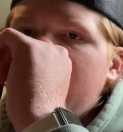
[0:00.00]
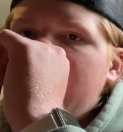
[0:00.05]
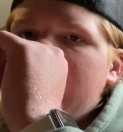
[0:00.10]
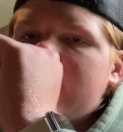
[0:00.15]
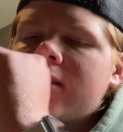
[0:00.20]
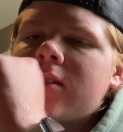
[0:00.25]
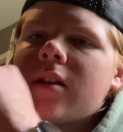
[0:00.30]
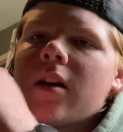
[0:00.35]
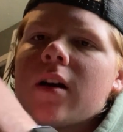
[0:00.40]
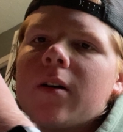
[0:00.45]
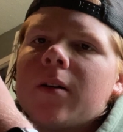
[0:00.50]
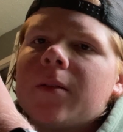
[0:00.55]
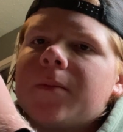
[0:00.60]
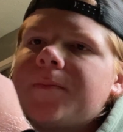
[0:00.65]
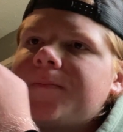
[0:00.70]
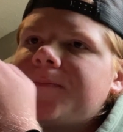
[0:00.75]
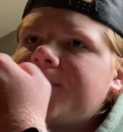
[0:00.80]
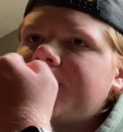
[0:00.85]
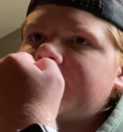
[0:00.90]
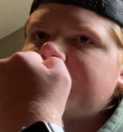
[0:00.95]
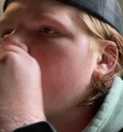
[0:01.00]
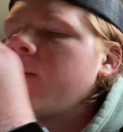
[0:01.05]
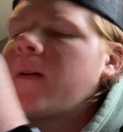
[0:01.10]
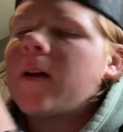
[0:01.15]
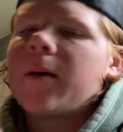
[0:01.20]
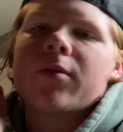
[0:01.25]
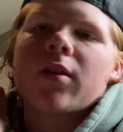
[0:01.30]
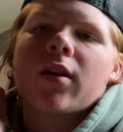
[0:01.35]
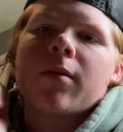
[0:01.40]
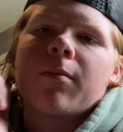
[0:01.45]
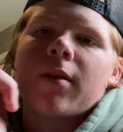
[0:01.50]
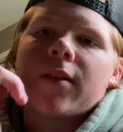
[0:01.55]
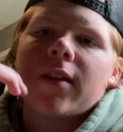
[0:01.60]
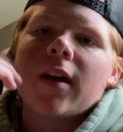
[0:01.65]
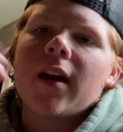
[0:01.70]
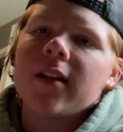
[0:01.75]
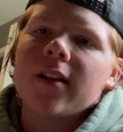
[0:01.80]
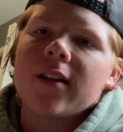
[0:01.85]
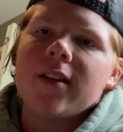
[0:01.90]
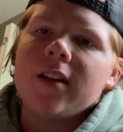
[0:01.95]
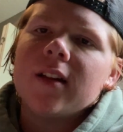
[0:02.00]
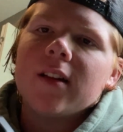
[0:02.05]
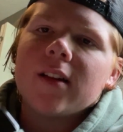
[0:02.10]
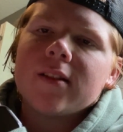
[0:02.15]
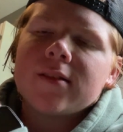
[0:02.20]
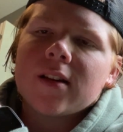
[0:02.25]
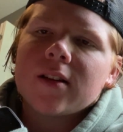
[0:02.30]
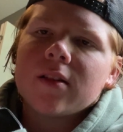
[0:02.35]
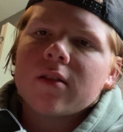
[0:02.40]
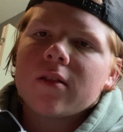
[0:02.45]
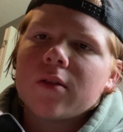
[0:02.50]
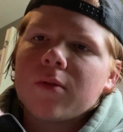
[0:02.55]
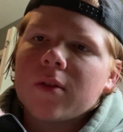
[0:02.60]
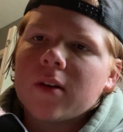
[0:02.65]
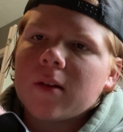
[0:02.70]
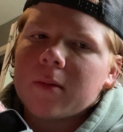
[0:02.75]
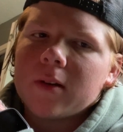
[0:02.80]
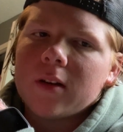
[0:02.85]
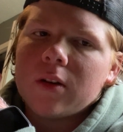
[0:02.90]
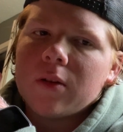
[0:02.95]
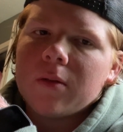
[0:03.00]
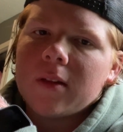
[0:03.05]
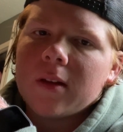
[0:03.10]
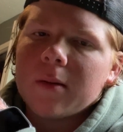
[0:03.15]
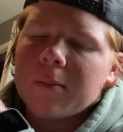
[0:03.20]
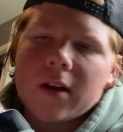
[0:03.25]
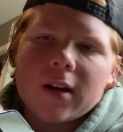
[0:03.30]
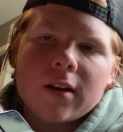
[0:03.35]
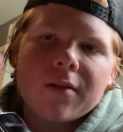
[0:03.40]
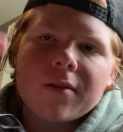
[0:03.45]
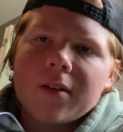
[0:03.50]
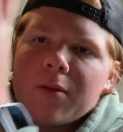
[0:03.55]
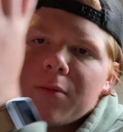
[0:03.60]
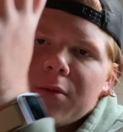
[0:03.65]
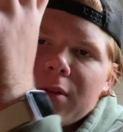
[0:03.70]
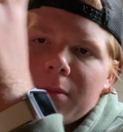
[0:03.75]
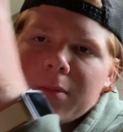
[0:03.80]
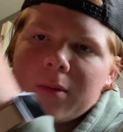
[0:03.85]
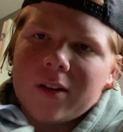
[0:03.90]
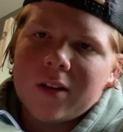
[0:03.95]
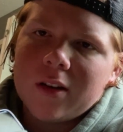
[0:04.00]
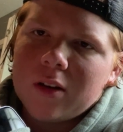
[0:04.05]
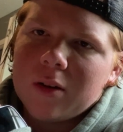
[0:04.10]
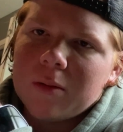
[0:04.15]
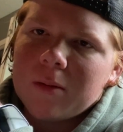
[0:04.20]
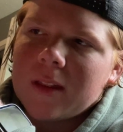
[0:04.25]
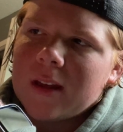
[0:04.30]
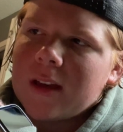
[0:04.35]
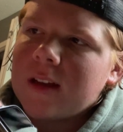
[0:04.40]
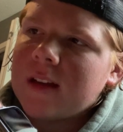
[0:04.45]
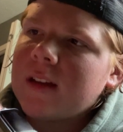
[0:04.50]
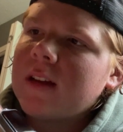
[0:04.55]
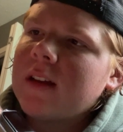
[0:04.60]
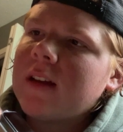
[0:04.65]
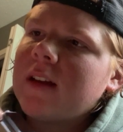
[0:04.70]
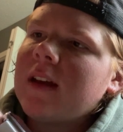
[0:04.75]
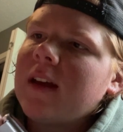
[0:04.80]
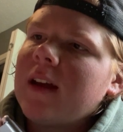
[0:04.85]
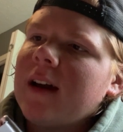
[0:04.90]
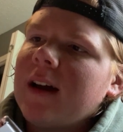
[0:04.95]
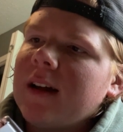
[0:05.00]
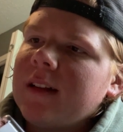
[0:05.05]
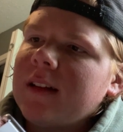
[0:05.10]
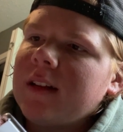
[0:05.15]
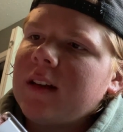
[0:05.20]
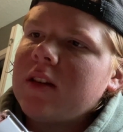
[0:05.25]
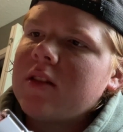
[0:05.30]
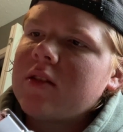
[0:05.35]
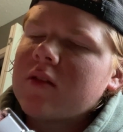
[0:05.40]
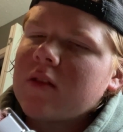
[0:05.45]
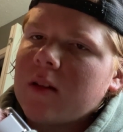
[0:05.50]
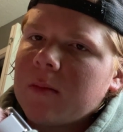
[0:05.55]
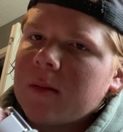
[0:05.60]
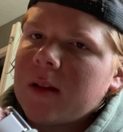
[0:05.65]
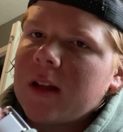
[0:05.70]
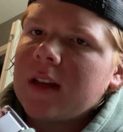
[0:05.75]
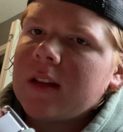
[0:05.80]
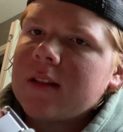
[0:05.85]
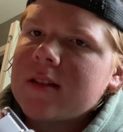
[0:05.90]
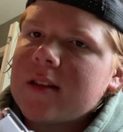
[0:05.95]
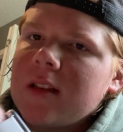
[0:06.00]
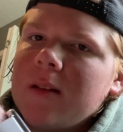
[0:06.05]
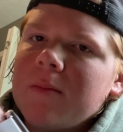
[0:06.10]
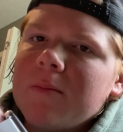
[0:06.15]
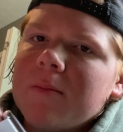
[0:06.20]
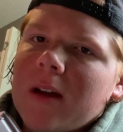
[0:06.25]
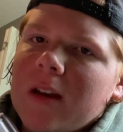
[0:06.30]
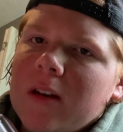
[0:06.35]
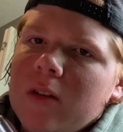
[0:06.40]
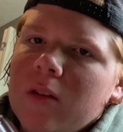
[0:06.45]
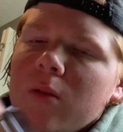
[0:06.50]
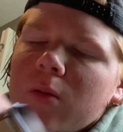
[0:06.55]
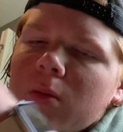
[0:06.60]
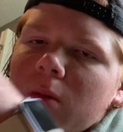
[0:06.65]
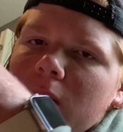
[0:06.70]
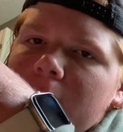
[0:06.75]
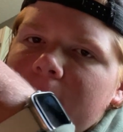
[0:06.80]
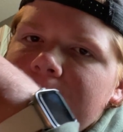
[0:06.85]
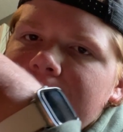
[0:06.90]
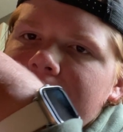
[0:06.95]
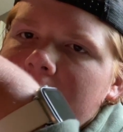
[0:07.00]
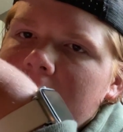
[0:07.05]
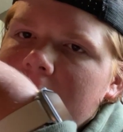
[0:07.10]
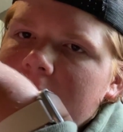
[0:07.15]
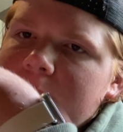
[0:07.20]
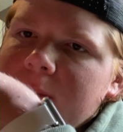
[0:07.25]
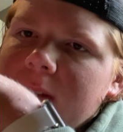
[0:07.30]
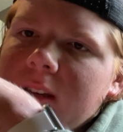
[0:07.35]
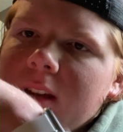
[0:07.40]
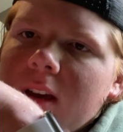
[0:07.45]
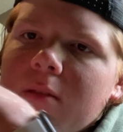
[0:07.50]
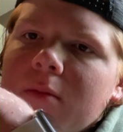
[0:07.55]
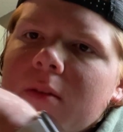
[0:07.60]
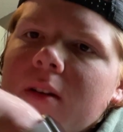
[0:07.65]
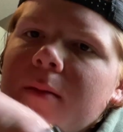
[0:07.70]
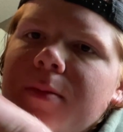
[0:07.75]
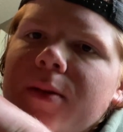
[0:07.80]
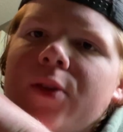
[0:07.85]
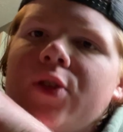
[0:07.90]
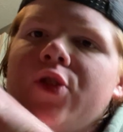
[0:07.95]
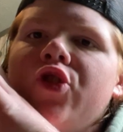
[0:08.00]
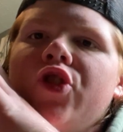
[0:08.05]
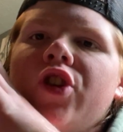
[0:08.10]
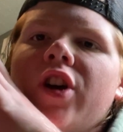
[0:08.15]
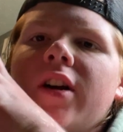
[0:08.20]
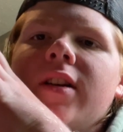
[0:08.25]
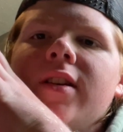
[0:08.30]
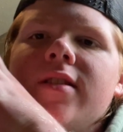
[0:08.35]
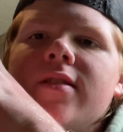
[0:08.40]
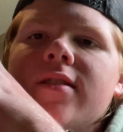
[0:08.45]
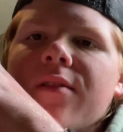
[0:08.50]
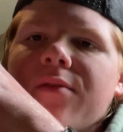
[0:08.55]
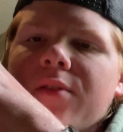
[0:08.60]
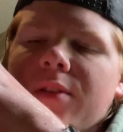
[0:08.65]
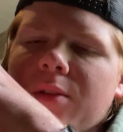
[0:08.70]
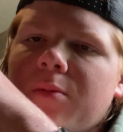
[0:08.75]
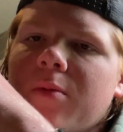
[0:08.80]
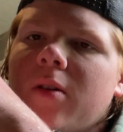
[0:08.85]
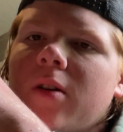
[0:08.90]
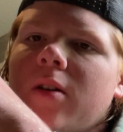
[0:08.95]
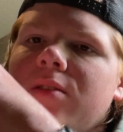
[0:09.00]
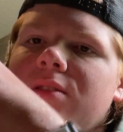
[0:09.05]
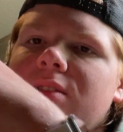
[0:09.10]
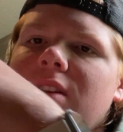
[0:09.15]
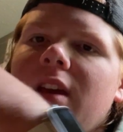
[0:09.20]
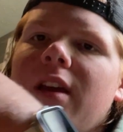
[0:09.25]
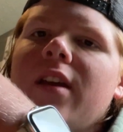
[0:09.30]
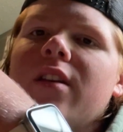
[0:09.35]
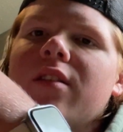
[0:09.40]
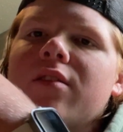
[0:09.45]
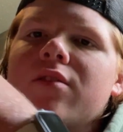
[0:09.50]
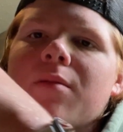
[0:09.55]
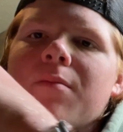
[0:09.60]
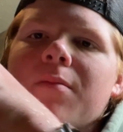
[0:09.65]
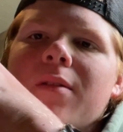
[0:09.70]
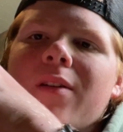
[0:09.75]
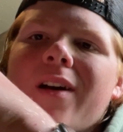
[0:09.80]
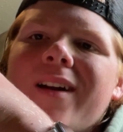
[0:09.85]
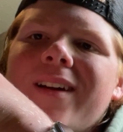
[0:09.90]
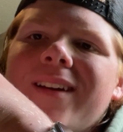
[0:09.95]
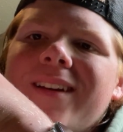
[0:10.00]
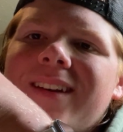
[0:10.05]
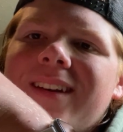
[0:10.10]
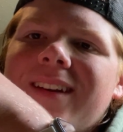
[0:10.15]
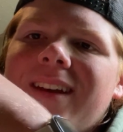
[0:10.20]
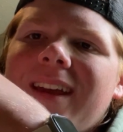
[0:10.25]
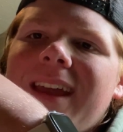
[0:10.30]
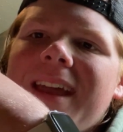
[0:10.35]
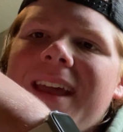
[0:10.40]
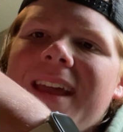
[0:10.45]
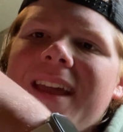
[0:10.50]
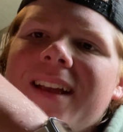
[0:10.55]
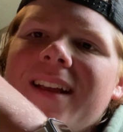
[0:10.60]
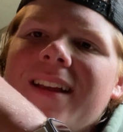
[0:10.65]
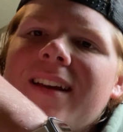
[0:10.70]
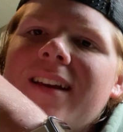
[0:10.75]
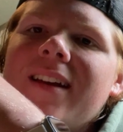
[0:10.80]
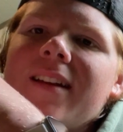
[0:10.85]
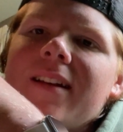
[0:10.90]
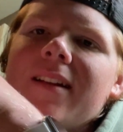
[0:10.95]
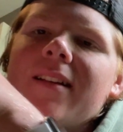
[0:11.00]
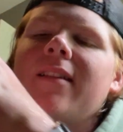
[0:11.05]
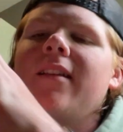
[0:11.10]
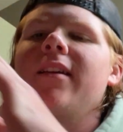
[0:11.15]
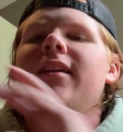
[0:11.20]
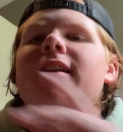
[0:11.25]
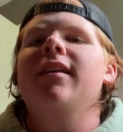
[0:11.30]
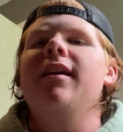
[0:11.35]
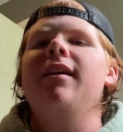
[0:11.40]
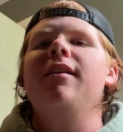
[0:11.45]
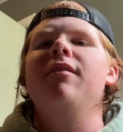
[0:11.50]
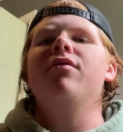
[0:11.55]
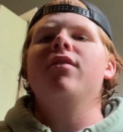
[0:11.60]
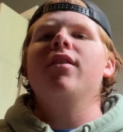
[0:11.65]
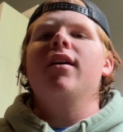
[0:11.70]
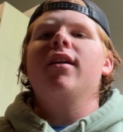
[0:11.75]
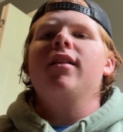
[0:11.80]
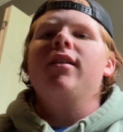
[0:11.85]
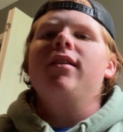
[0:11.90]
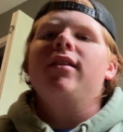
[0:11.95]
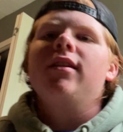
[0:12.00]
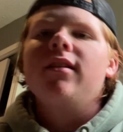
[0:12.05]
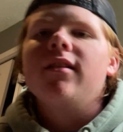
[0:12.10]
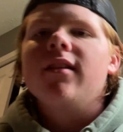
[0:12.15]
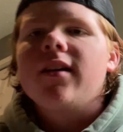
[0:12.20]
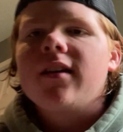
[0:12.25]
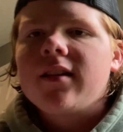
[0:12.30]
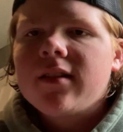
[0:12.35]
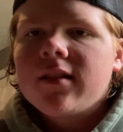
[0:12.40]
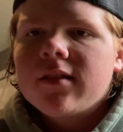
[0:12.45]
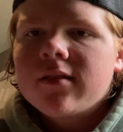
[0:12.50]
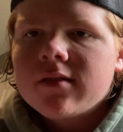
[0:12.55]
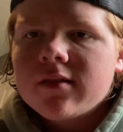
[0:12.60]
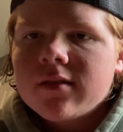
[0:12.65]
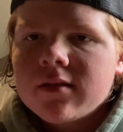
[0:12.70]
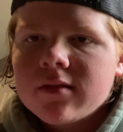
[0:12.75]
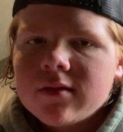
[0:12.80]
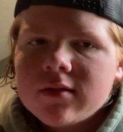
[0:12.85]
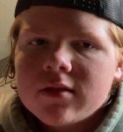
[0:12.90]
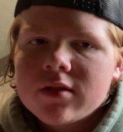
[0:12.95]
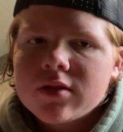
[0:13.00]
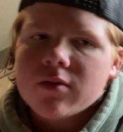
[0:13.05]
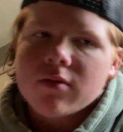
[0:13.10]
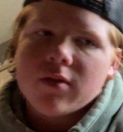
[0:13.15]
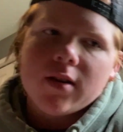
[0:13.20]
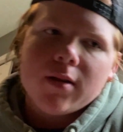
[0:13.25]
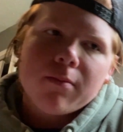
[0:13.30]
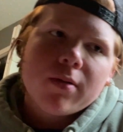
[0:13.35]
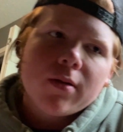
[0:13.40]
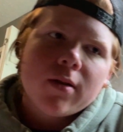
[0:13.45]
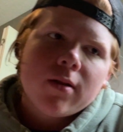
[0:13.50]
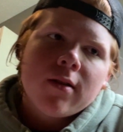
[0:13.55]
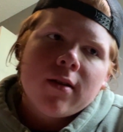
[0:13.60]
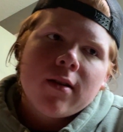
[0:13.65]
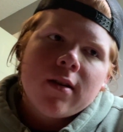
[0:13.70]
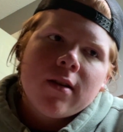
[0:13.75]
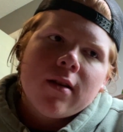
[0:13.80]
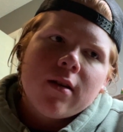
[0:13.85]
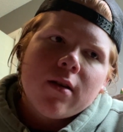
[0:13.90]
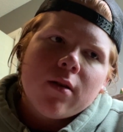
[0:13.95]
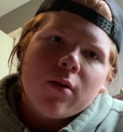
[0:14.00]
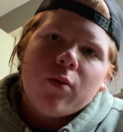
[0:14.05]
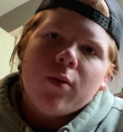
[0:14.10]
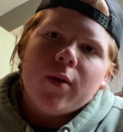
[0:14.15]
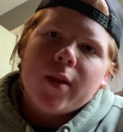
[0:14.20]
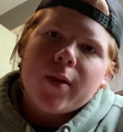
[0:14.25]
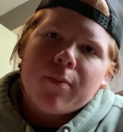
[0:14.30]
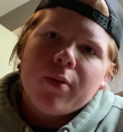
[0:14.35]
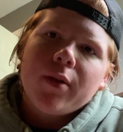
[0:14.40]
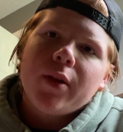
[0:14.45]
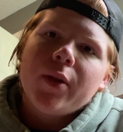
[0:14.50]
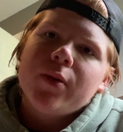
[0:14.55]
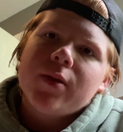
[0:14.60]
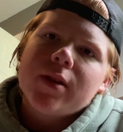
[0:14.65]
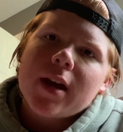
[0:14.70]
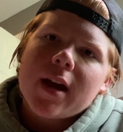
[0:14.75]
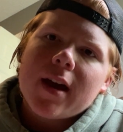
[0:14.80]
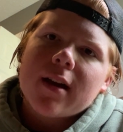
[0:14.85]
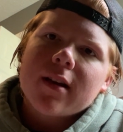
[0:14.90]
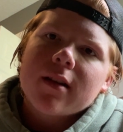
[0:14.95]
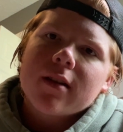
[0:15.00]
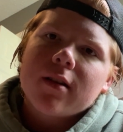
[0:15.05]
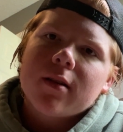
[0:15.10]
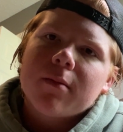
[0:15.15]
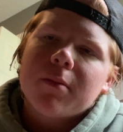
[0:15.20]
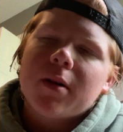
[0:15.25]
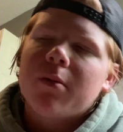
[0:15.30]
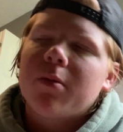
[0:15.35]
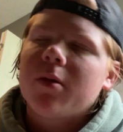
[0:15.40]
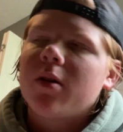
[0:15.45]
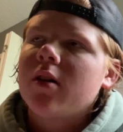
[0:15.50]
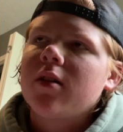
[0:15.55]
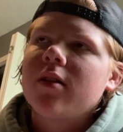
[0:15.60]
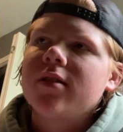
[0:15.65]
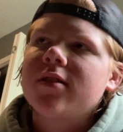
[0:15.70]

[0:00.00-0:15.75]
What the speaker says: So I'm talking about the LED lights. I don't know what I'm gonna do with them. I don't know what I'm gonna do with that LED strip. Like, seeing my new room makes me not want to put junky stuff on the walls, so I'm not gonna hang like an 8-foot LED light strip with blue tack on my wall.